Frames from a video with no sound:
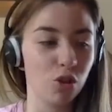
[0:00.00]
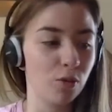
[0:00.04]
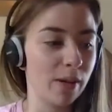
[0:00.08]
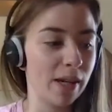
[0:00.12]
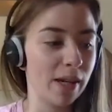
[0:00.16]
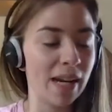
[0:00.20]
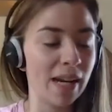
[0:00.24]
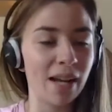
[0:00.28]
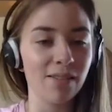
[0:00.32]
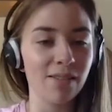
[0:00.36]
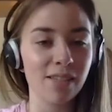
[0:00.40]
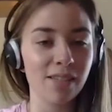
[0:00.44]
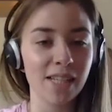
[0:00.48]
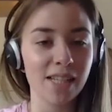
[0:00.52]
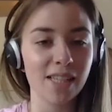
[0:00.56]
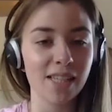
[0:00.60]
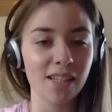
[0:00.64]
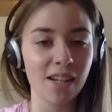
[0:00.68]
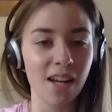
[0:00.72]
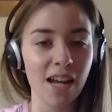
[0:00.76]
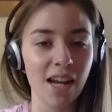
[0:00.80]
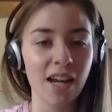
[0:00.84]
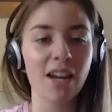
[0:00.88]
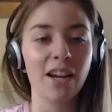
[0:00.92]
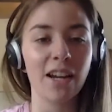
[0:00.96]
should we announce it
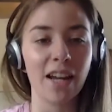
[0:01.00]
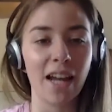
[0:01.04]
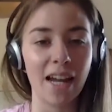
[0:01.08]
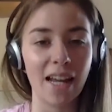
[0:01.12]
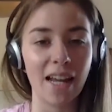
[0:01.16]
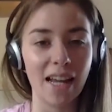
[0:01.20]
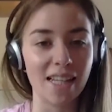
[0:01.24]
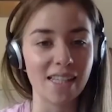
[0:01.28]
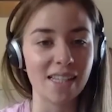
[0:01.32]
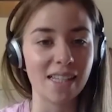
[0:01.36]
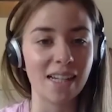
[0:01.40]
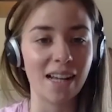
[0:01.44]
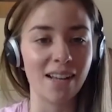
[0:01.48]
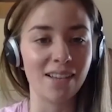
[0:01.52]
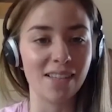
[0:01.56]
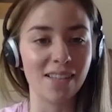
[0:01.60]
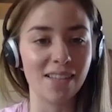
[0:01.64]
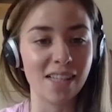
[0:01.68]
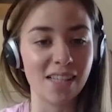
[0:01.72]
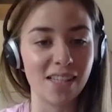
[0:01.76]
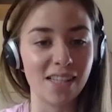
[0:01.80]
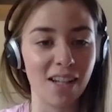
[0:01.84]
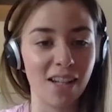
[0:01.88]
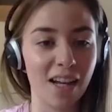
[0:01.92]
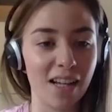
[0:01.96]
tonight? Okay, let's announce
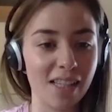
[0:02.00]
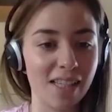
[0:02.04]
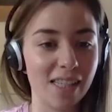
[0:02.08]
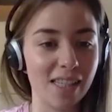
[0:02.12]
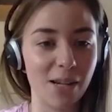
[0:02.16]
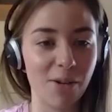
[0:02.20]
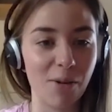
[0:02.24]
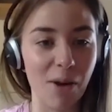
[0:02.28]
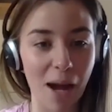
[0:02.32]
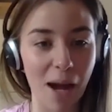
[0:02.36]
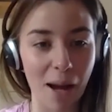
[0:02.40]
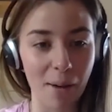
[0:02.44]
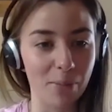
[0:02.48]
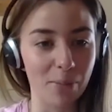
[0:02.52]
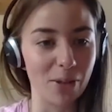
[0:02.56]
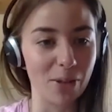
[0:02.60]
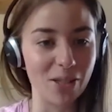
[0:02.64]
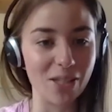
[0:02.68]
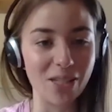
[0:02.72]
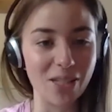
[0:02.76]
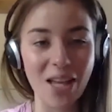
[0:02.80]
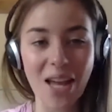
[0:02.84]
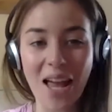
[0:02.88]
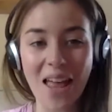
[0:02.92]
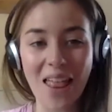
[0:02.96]
it tonight and see what
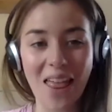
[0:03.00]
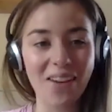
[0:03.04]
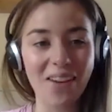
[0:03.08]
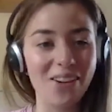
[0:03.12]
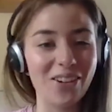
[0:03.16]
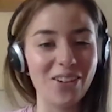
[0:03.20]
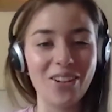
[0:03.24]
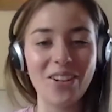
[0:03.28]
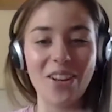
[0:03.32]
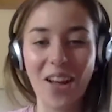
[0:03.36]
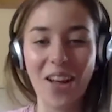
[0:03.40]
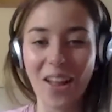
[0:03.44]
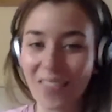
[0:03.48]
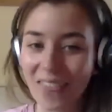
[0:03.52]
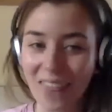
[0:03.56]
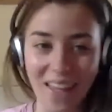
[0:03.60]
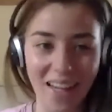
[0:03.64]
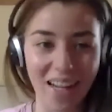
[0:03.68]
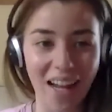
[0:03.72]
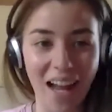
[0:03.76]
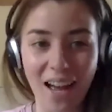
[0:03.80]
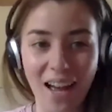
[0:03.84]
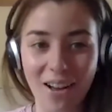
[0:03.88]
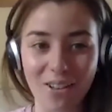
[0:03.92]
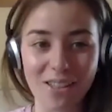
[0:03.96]
happens. They've got
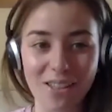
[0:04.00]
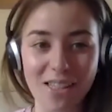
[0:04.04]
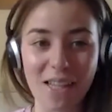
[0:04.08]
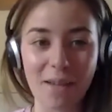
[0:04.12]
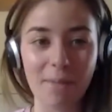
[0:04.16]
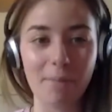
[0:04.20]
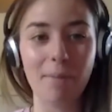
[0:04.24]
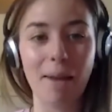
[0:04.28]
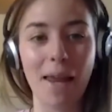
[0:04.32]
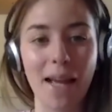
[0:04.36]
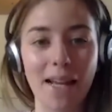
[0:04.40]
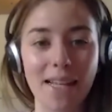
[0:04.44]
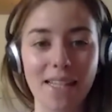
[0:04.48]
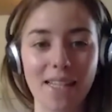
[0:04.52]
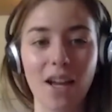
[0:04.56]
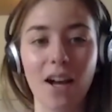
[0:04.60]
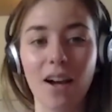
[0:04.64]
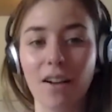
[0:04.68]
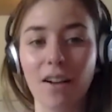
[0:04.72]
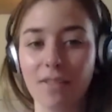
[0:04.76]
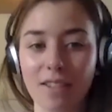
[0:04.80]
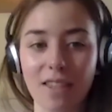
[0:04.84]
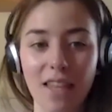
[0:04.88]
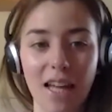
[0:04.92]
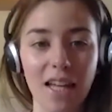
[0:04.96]
nothing else in place
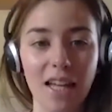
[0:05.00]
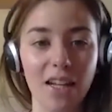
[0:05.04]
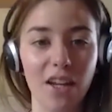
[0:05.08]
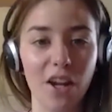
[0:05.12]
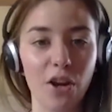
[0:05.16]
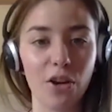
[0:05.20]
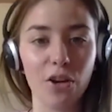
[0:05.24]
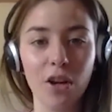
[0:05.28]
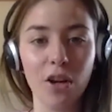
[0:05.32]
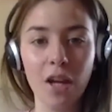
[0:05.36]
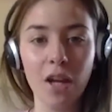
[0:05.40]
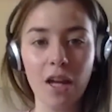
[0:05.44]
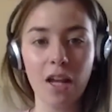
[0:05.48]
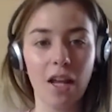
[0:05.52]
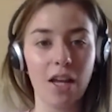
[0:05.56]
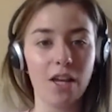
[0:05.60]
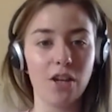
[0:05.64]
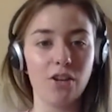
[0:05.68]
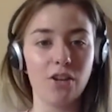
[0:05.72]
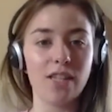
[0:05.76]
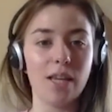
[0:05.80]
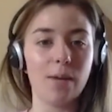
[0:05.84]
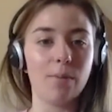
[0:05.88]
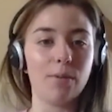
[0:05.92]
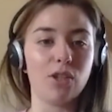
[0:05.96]
after that. No, like
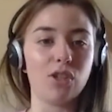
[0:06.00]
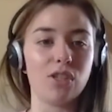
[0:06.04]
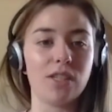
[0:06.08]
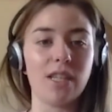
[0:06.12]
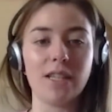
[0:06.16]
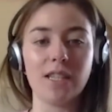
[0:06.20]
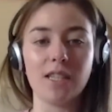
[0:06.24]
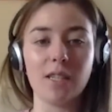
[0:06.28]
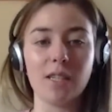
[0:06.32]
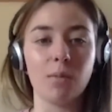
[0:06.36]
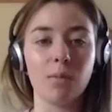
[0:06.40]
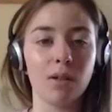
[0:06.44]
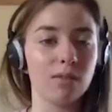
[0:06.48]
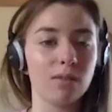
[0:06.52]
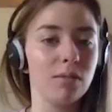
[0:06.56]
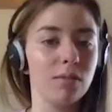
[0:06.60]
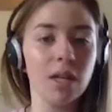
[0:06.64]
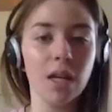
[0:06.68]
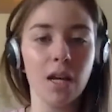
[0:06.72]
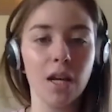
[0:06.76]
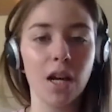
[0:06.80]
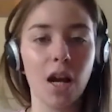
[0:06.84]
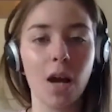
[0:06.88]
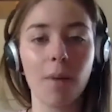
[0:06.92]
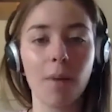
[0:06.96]
you said, we just had someone
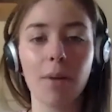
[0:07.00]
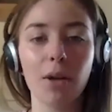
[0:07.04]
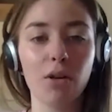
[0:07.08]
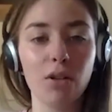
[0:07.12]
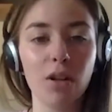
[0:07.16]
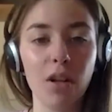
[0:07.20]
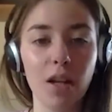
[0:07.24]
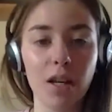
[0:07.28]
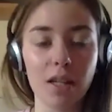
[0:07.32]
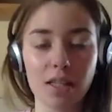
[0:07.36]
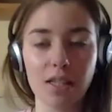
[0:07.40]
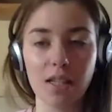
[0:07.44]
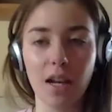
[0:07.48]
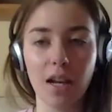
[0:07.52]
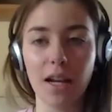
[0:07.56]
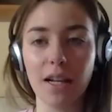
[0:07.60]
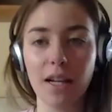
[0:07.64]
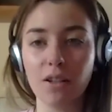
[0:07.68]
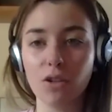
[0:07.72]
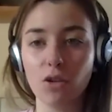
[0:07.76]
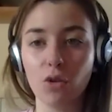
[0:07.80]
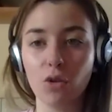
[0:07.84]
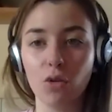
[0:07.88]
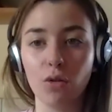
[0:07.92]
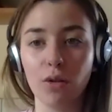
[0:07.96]
coming on last night
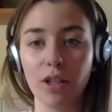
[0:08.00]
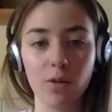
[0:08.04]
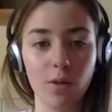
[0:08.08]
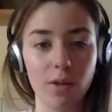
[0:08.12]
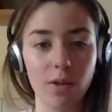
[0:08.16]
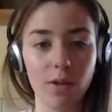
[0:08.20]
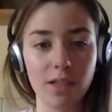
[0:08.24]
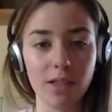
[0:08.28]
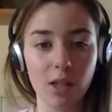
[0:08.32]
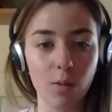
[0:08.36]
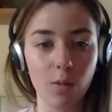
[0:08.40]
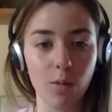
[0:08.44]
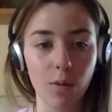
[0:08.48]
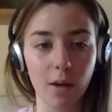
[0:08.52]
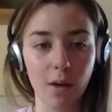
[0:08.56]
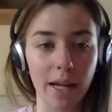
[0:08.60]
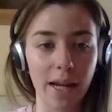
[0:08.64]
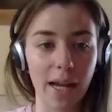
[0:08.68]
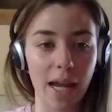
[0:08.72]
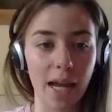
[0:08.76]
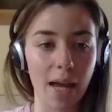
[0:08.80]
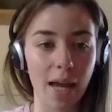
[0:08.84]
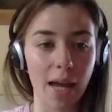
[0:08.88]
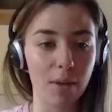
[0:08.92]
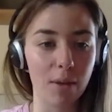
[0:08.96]
and talking to us till 1
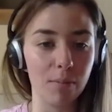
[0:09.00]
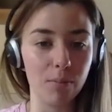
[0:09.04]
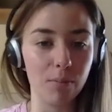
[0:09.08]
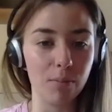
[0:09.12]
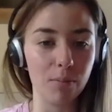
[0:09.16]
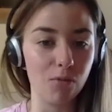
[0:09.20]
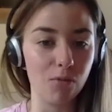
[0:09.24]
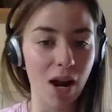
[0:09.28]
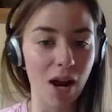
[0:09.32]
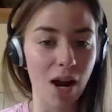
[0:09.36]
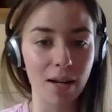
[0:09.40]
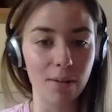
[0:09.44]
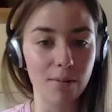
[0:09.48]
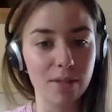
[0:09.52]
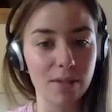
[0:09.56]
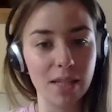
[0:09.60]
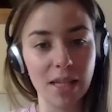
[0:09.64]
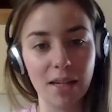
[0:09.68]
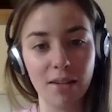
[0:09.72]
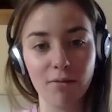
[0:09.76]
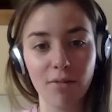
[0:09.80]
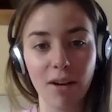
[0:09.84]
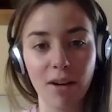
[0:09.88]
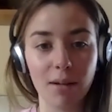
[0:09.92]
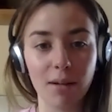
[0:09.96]
a.m. and
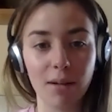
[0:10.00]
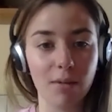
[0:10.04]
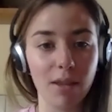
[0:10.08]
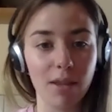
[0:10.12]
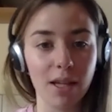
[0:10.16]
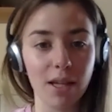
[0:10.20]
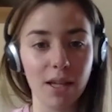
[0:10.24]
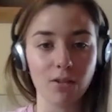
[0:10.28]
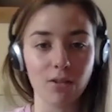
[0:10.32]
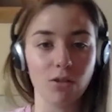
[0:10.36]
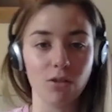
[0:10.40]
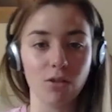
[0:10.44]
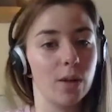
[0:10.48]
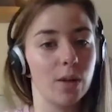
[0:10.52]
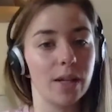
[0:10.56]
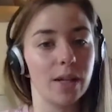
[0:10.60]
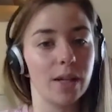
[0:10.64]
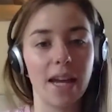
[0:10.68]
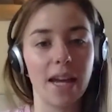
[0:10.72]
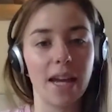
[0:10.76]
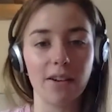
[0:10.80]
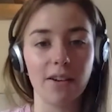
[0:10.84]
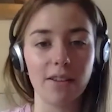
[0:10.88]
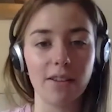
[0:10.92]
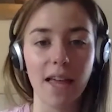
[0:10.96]
seeing random things on Twitter
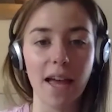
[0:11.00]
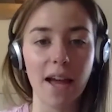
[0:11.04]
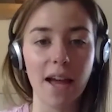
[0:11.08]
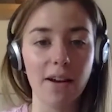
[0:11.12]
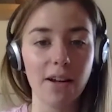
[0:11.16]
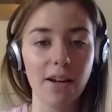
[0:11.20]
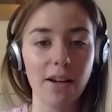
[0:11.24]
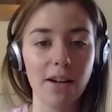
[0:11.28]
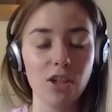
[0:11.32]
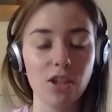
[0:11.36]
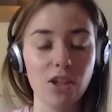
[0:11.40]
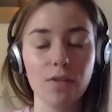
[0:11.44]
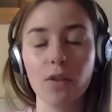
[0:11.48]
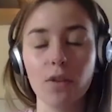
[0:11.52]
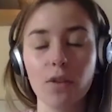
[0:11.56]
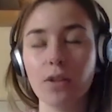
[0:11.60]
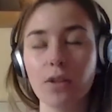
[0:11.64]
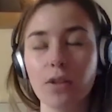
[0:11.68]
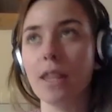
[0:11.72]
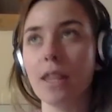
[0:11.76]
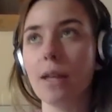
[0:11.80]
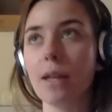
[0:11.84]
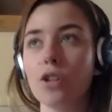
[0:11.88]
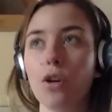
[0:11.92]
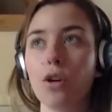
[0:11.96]
here and there. It just feels like
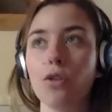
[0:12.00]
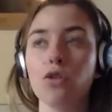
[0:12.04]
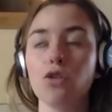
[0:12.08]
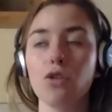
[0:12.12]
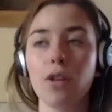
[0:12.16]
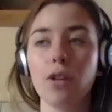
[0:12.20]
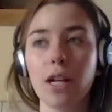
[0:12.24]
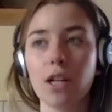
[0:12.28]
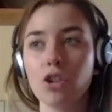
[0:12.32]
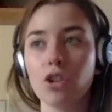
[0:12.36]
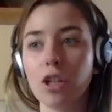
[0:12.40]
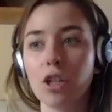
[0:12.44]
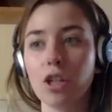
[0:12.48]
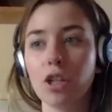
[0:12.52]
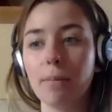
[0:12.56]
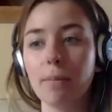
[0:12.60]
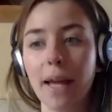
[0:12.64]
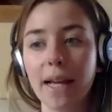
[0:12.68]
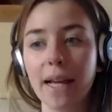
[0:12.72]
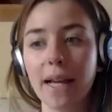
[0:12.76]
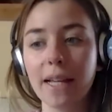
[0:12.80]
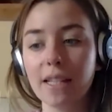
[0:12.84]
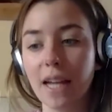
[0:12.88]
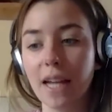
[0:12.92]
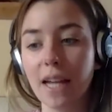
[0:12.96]
there was no strategy in
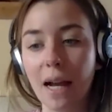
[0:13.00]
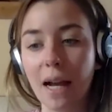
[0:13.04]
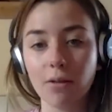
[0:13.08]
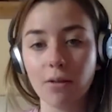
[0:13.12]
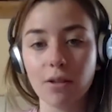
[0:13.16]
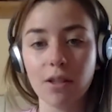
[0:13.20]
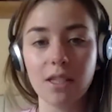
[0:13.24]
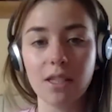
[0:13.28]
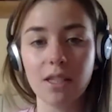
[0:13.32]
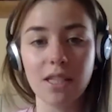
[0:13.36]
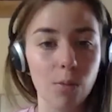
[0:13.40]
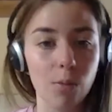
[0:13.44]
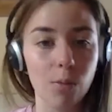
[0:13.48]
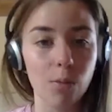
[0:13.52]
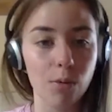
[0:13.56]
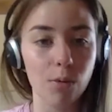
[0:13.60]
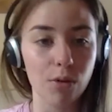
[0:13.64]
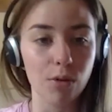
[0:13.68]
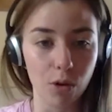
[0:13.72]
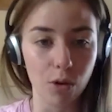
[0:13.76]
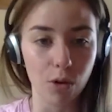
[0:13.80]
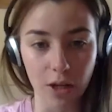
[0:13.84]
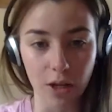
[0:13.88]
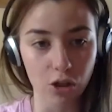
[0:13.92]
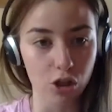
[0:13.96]
place to how to deal with the
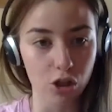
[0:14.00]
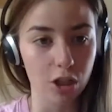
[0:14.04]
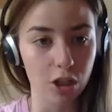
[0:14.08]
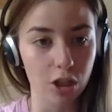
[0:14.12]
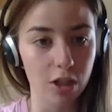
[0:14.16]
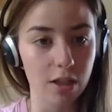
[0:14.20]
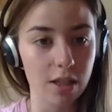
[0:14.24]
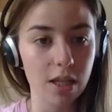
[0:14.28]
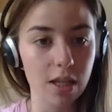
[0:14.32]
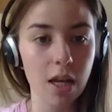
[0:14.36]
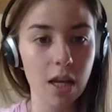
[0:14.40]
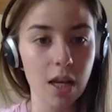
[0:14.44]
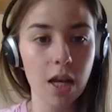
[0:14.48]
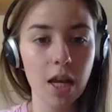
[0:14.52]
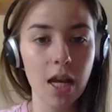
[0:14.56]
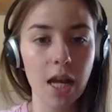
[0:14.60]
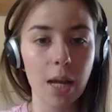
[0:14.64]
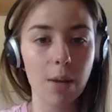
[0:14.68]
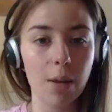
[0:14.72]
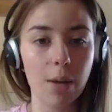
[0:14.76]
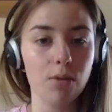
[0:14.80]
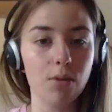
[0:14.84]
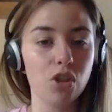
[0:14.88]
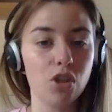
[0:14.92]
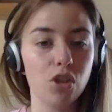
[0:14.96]
questions. It
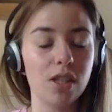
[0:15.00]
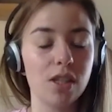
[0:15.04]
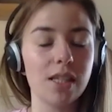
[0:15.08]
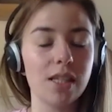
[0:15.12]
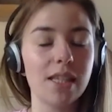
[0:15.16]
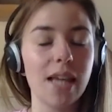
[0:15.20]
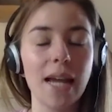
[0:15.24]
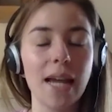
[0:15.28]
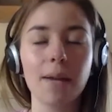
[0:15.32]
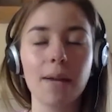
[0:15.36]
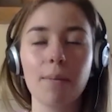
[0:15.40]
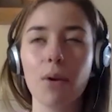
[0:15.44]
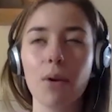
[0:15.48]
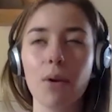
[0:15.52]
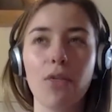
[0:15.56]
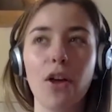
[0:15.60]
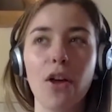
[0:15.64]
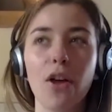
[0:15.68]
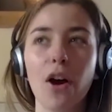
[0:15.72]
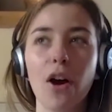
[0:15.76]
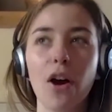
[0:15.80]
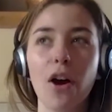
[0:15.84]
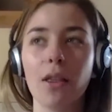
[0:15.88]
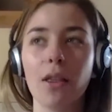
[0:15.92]
was just a statement that I